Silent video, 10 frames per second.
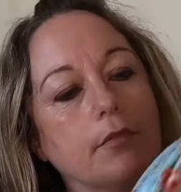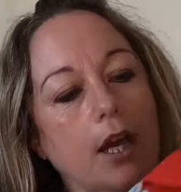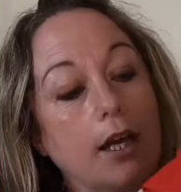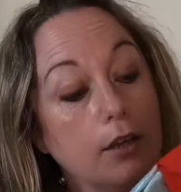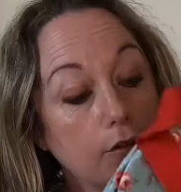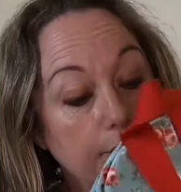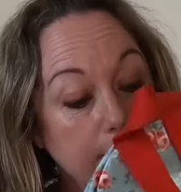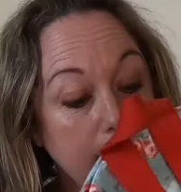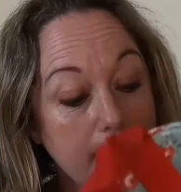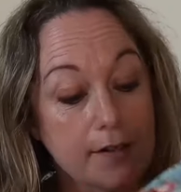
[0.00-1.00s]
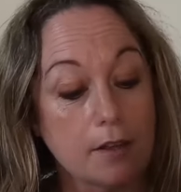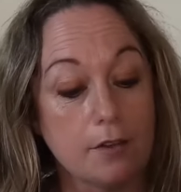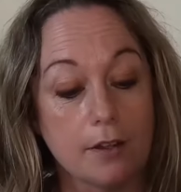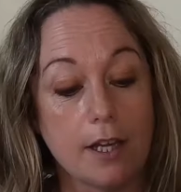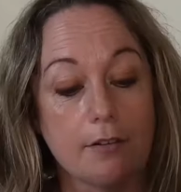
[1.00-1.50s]
I love these. I
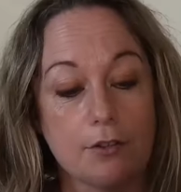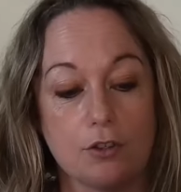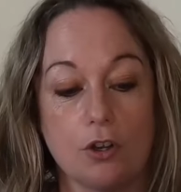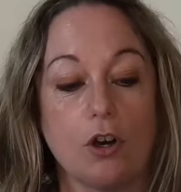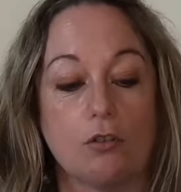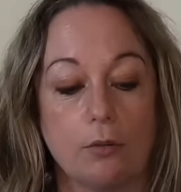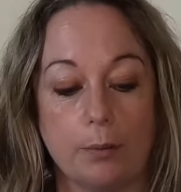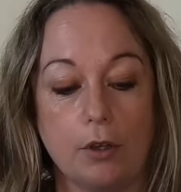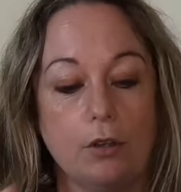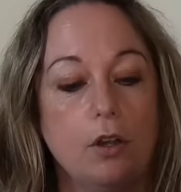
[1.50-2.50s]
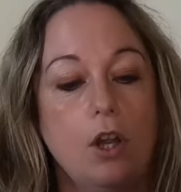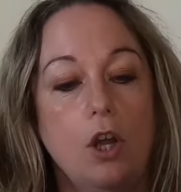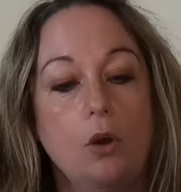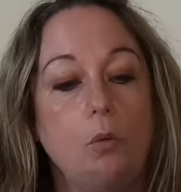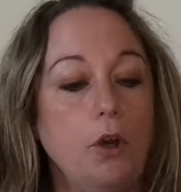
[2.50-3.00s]
think they are adorable.
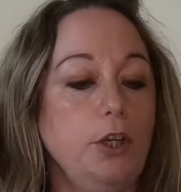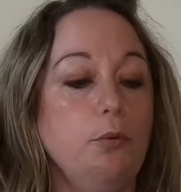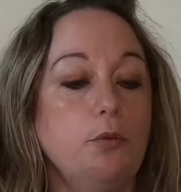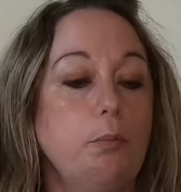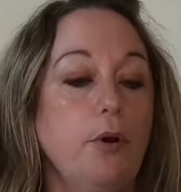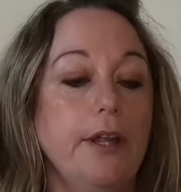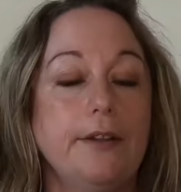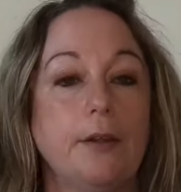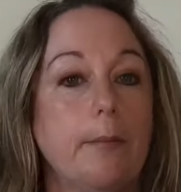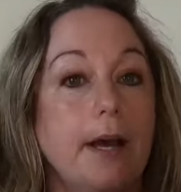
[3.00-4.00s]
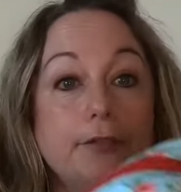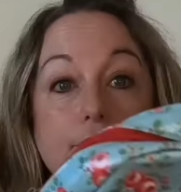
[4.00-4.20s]
What you would put in them, I